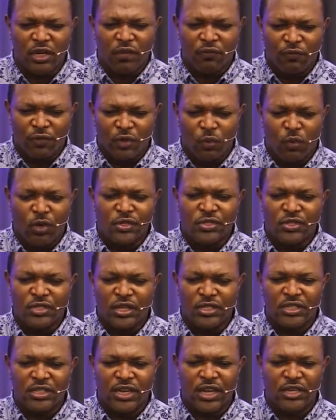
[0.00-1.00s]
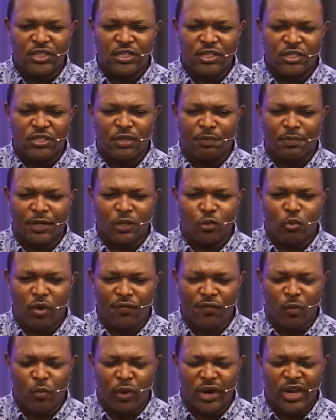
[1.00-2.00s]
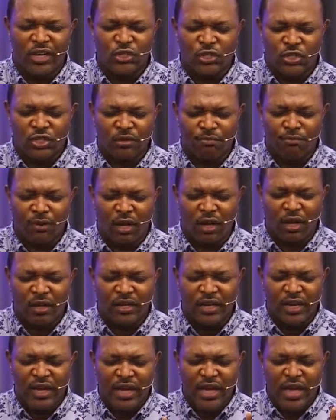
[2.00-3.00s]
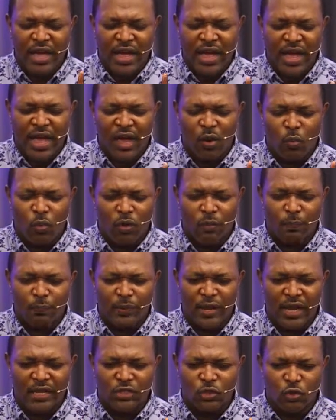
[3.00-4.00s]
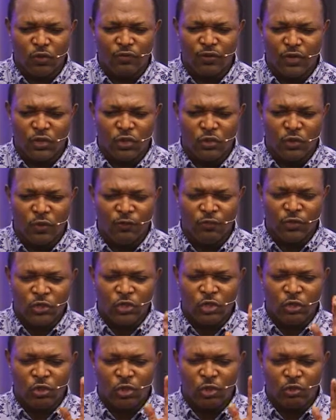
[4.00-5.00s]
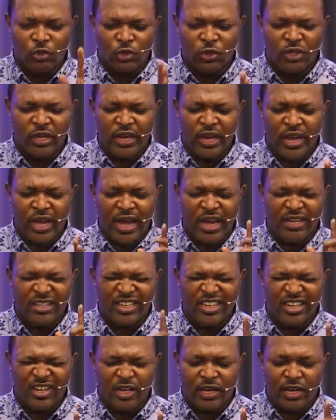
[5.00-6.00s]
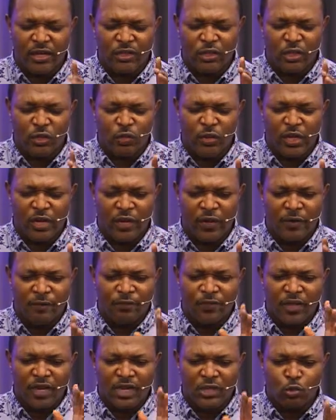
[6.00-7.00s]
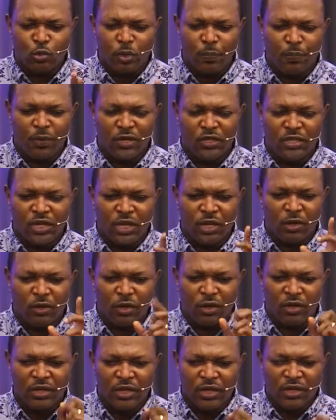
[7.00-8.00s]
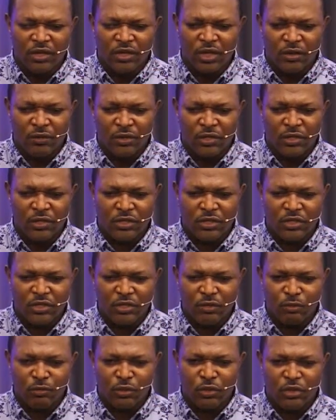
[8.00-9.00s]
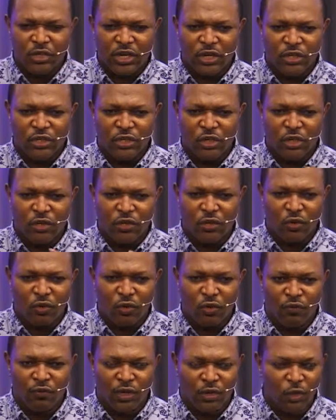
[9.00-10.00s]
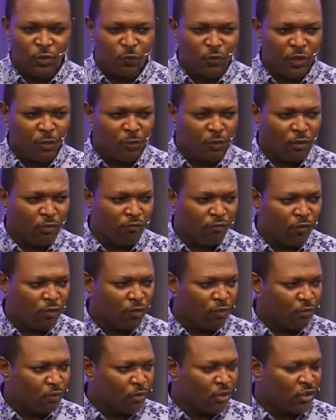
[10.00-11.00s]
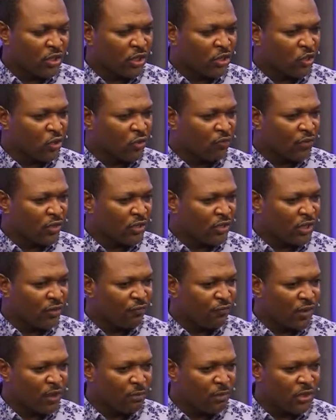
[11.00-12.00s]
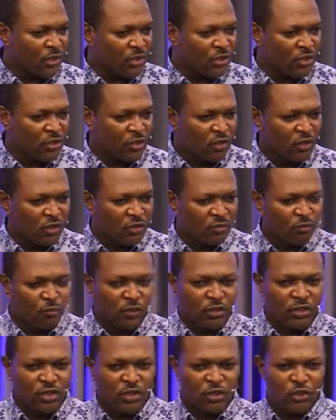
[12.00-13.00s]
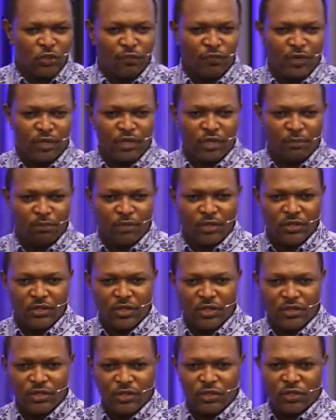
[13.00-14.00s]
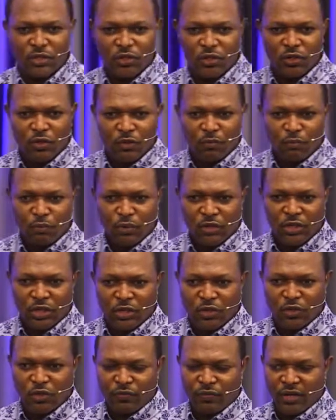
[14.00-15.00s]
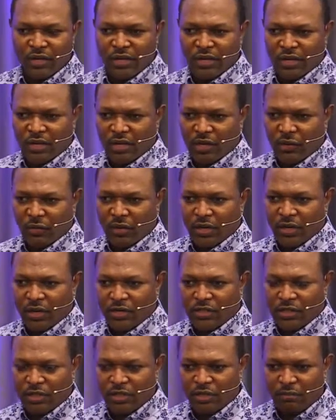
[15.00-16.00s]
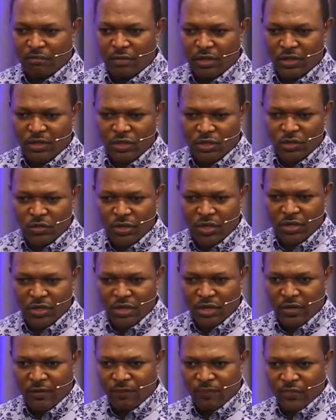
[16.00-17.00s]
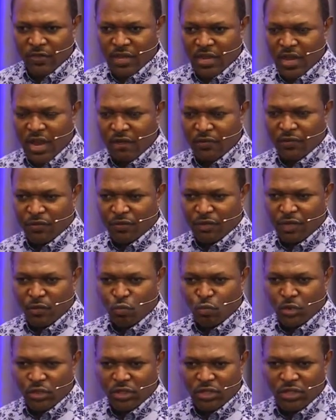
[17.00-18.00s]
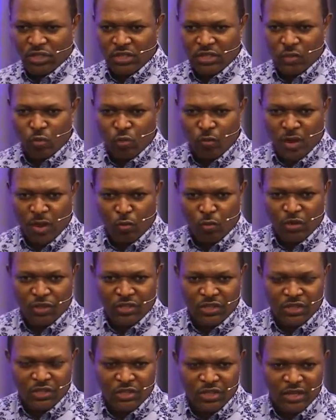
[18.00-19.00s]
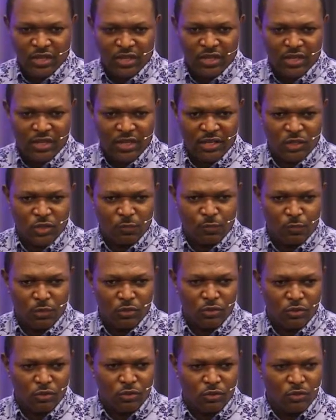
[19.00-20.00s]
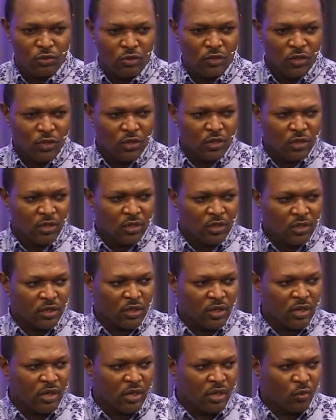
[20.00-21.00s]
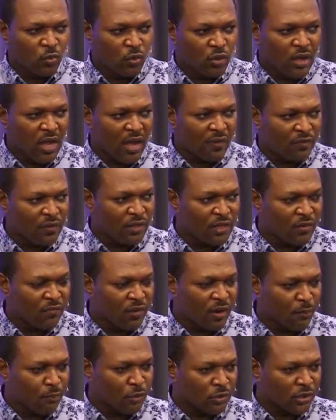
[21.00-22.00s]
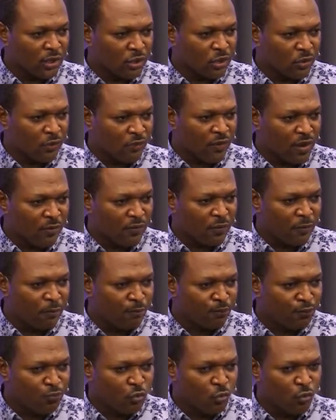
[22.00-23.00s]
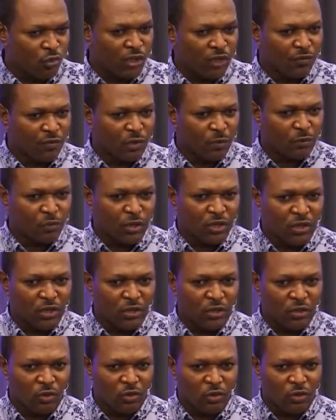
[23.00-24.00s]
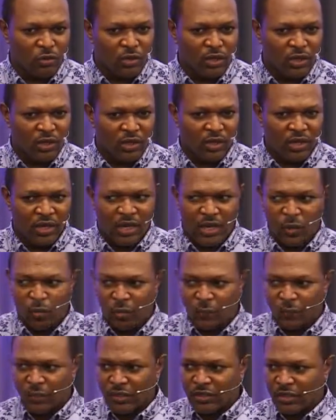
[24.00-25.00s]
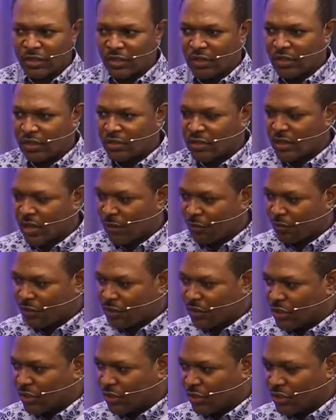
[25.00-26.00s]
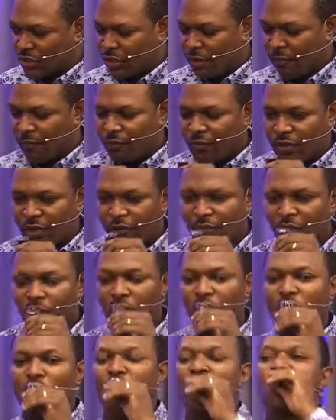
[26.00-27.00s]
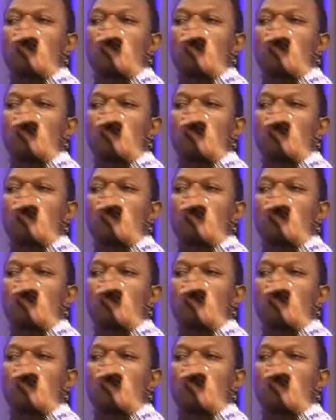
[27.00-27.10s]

For your word says in Exodus chapter 12, and when I see the blood, I will pass over you. So, Lord, today I declare and decree that as we partake, Lord, there is protection over your people, protection over their families protection over their businesses, protection over their careers and their ministries, and everything with, by which they set their hands upon to do will have the divine protection of heaven. We give you the praise and the glory, and we partake this now in Jesus' name. Amen.